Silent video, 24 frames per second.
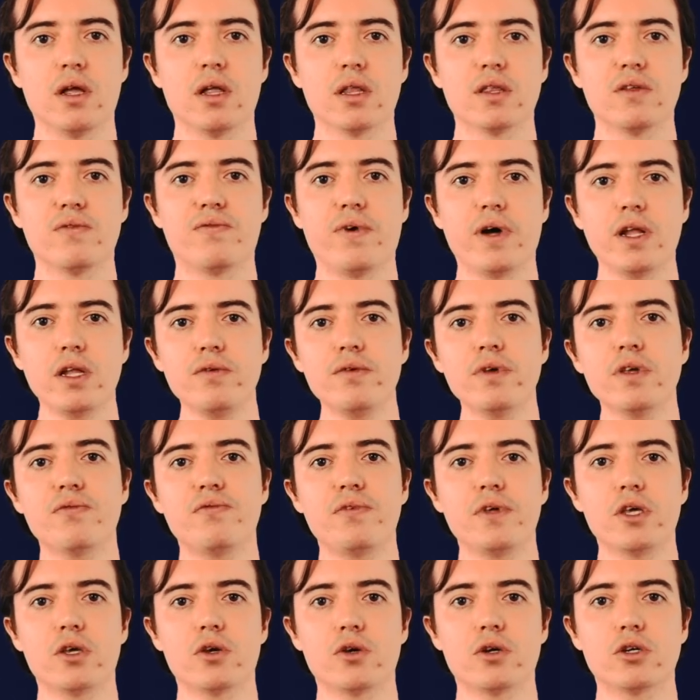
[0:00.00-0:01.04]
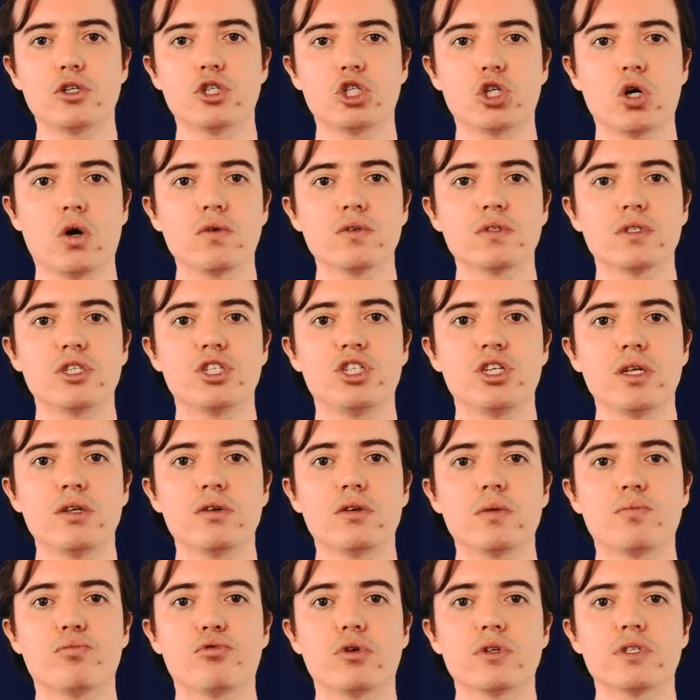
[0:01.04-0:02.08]
The following figure shows the
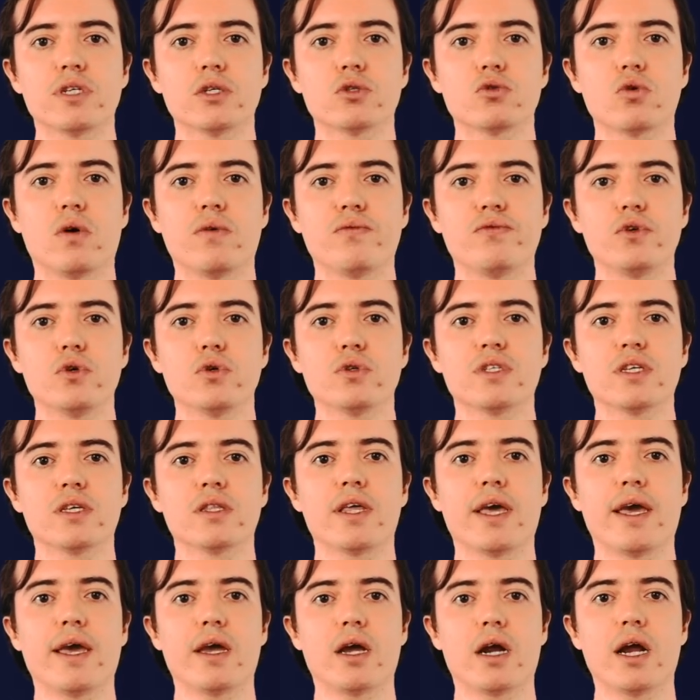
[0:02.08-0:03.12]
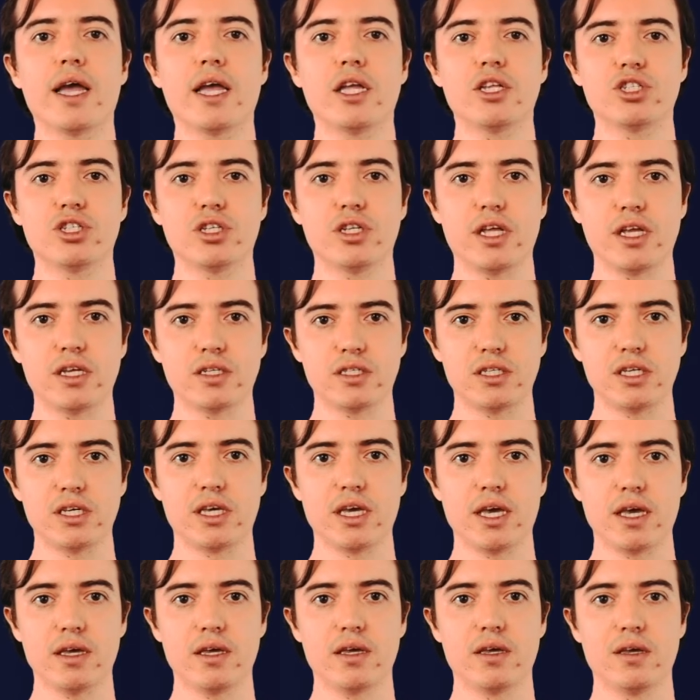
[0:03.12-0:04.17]
general process of using the AR Engine
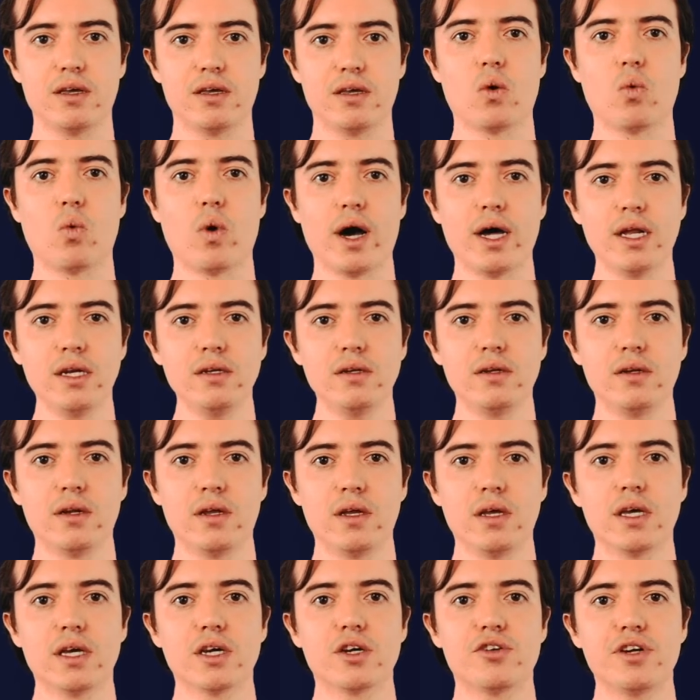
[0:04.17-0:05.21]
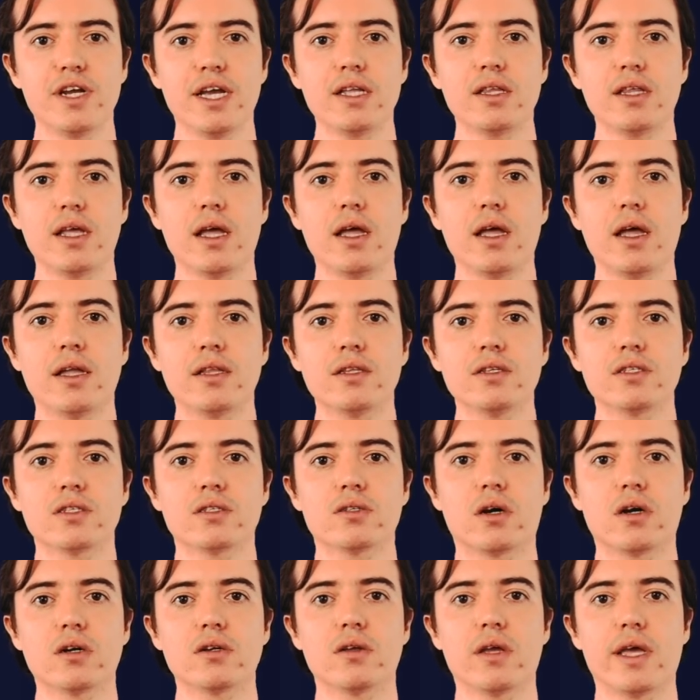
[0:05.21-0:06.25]
SDK. 1. Create and
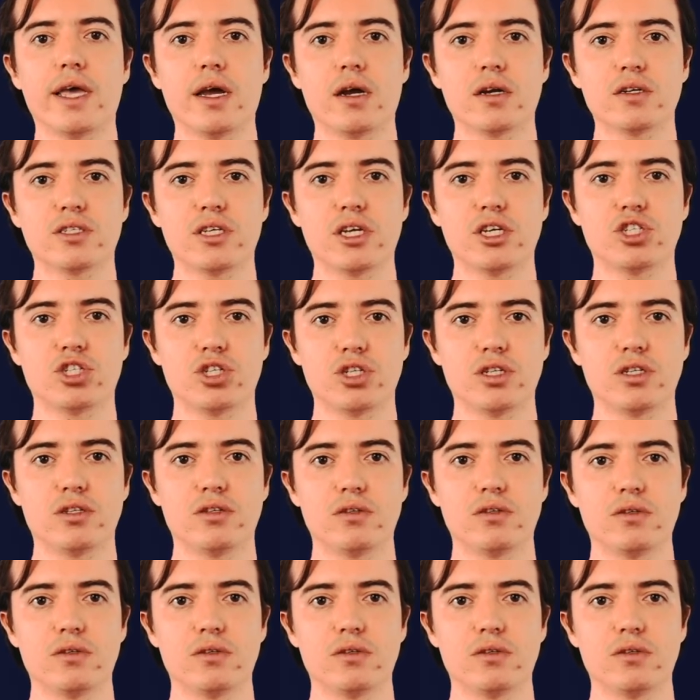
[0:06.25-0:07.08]
start AR session.